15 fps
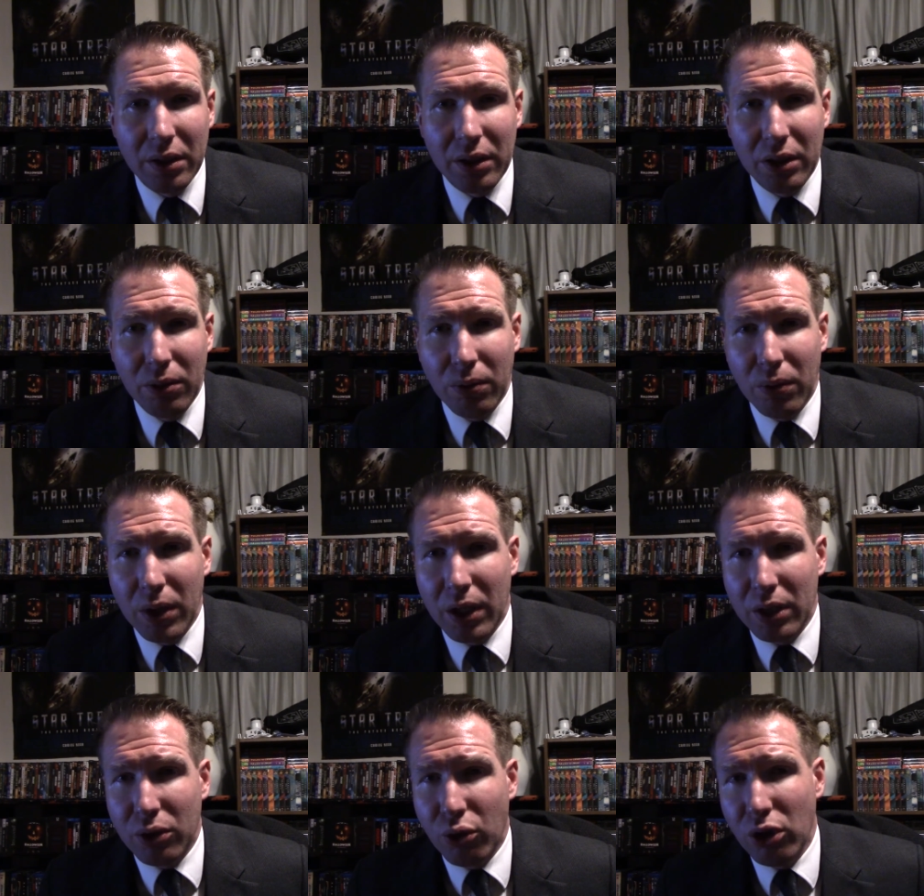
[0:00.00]
who
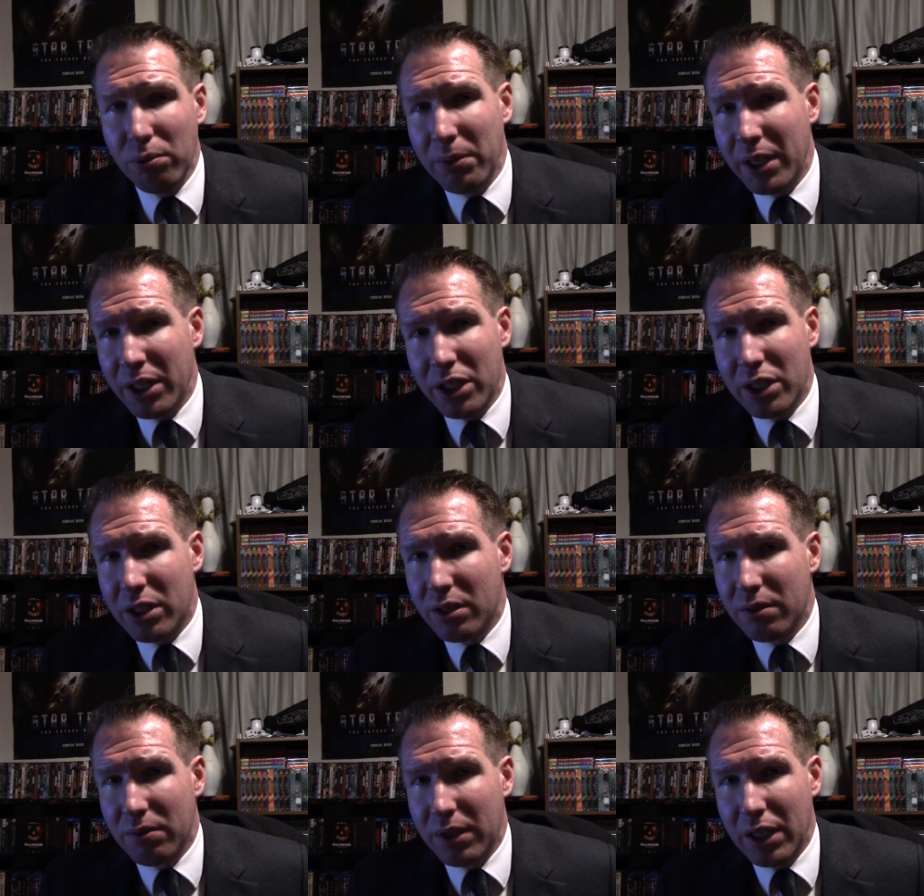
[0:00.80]
uh,
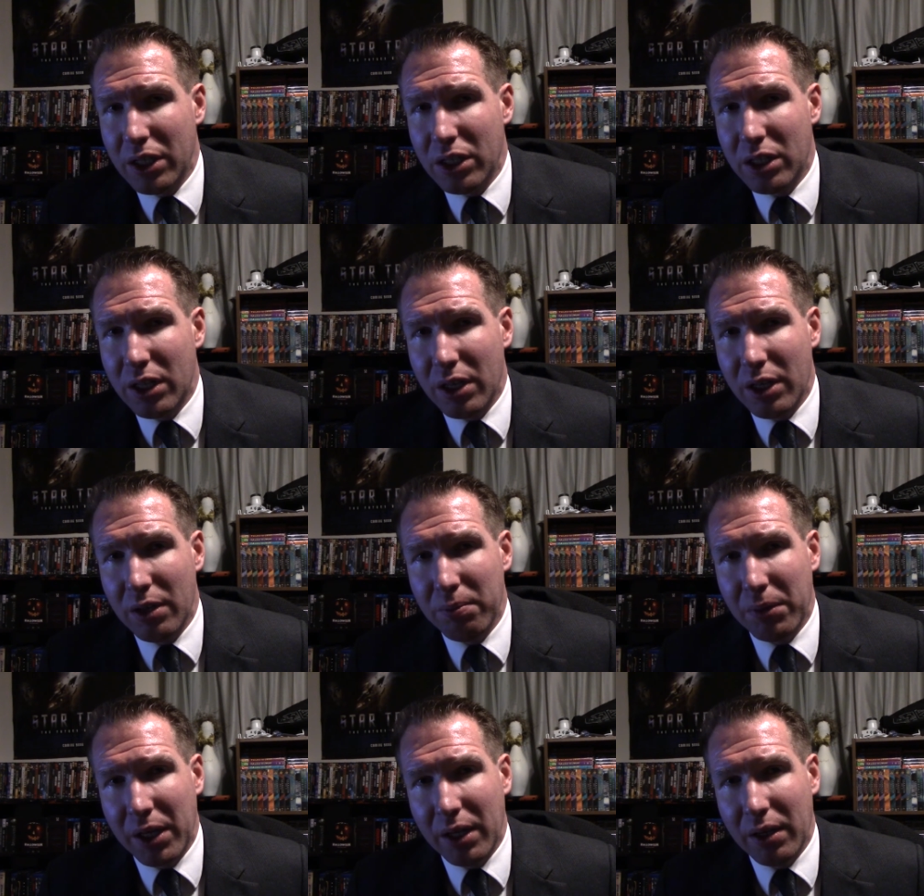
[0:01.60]
torments these
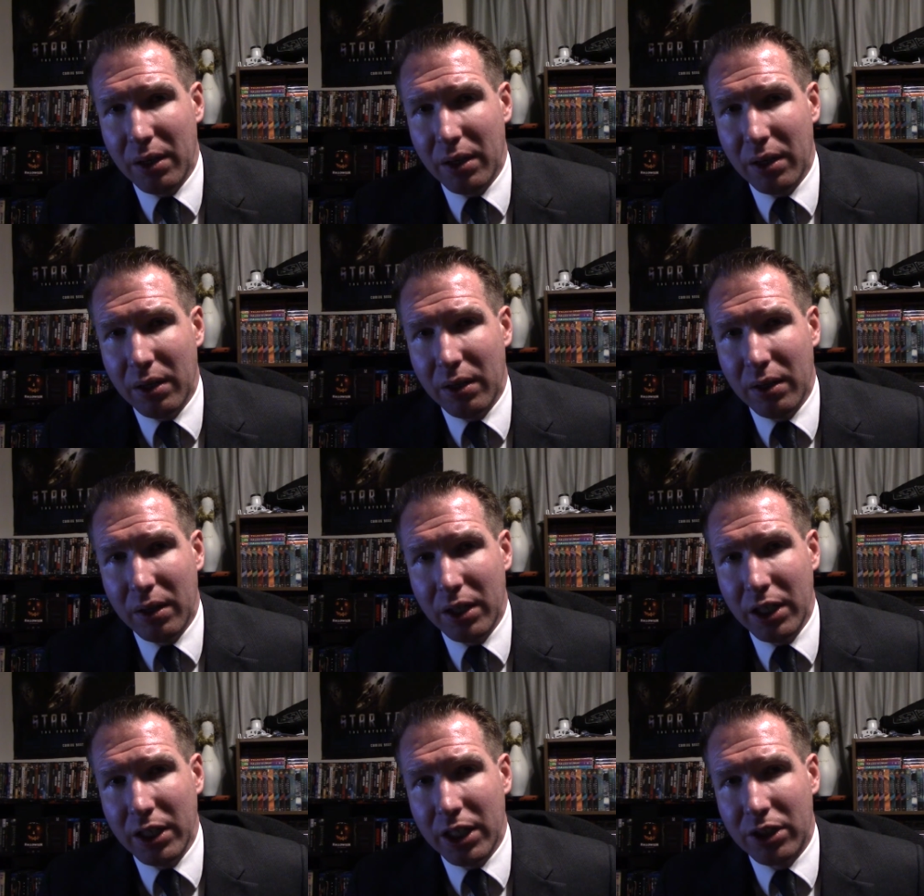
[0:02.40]
um,
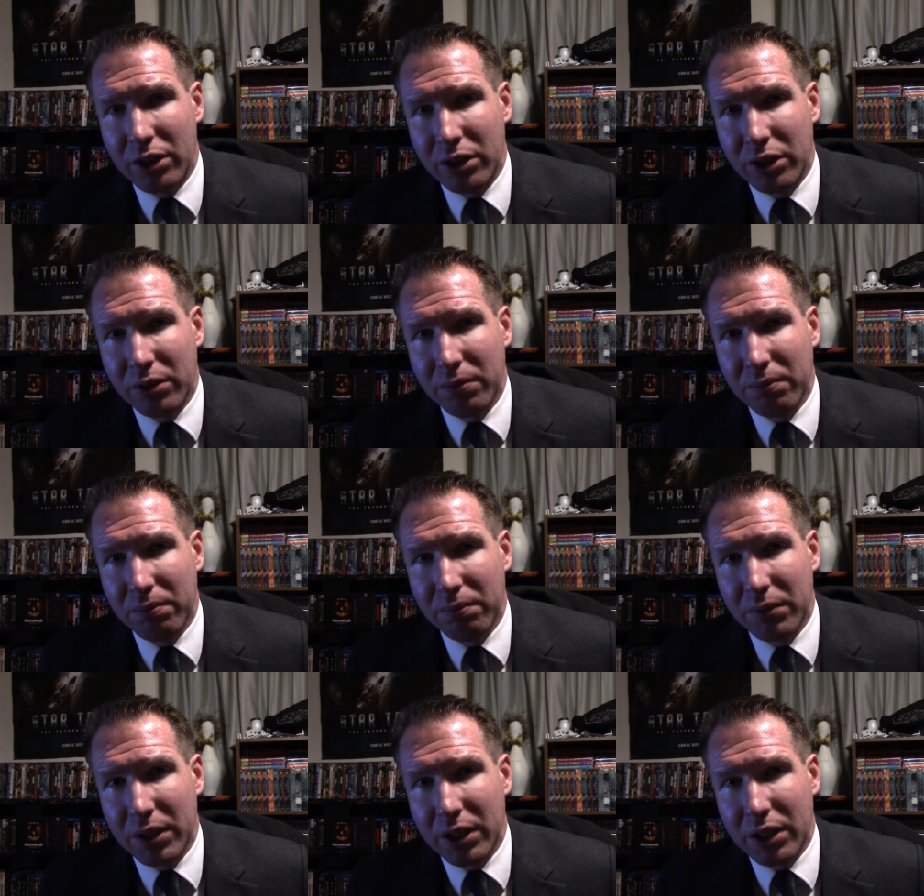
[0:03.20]
teenagers,
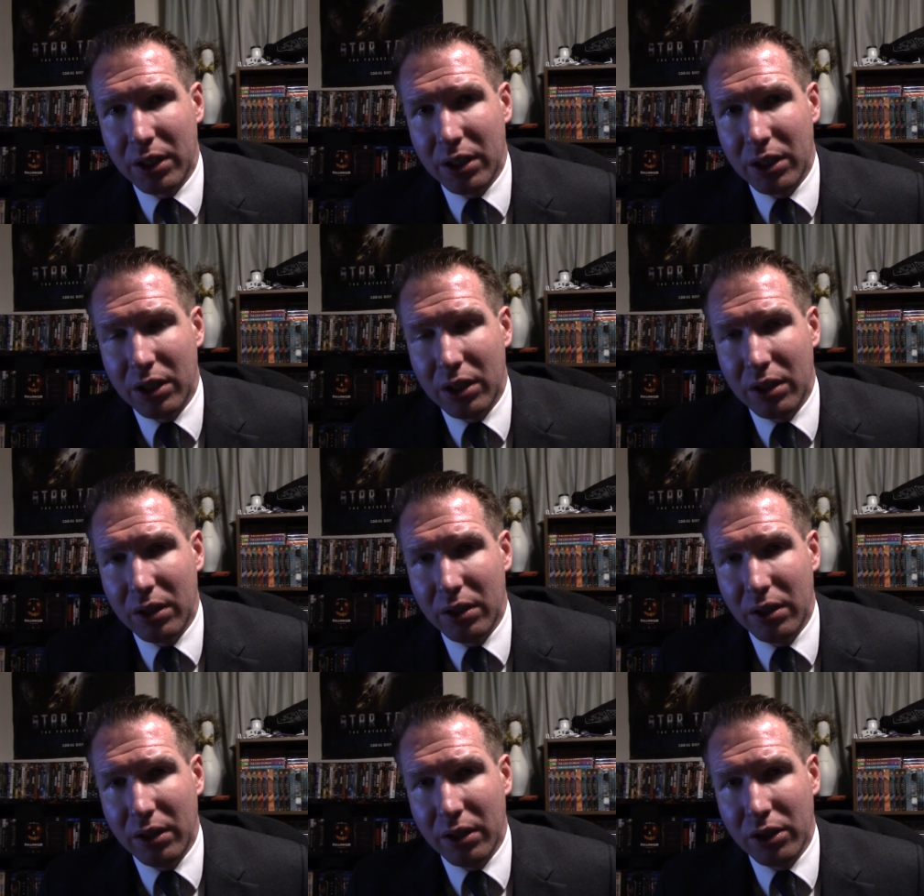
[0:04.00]
these young
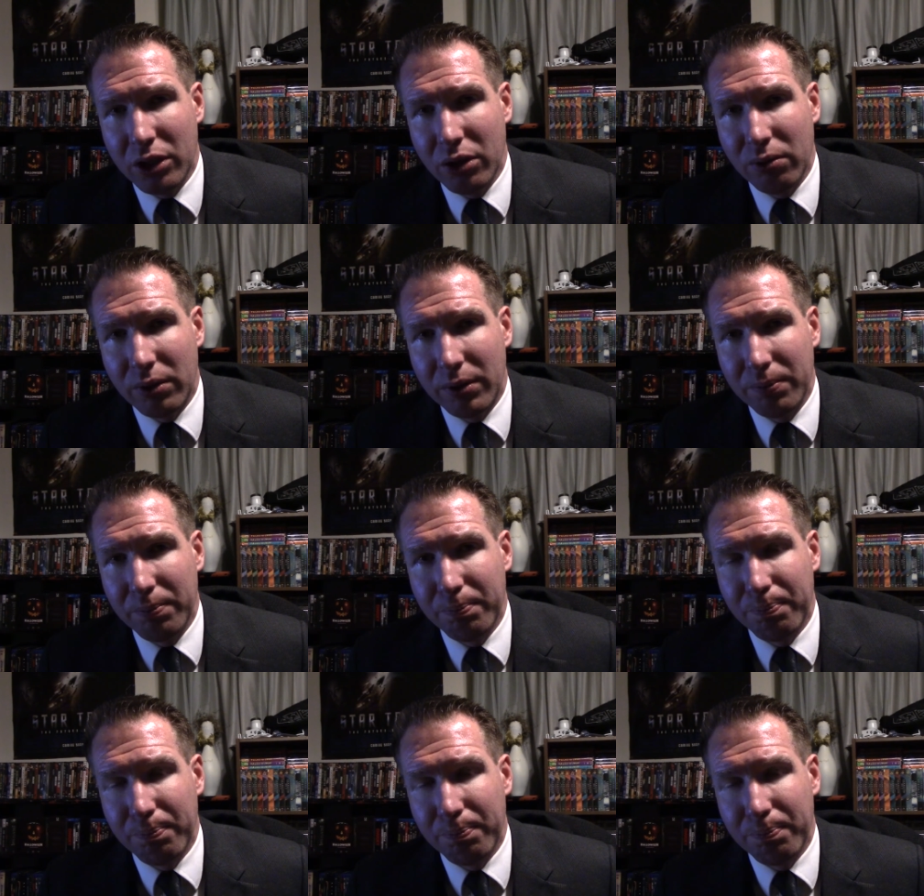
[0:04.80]
young children.